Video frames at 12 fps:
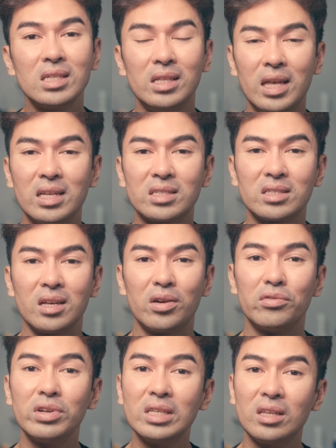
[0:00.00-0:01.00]
lens
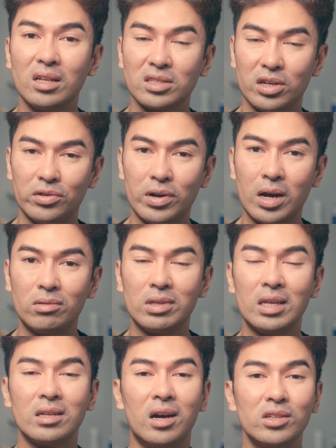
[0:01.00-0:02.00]
retails
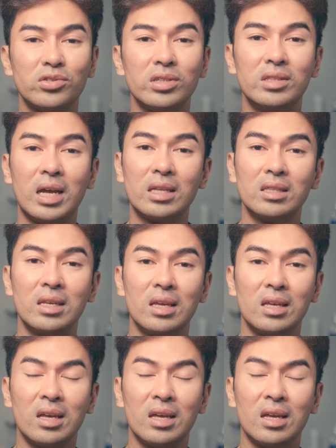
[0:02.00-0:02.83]
around 899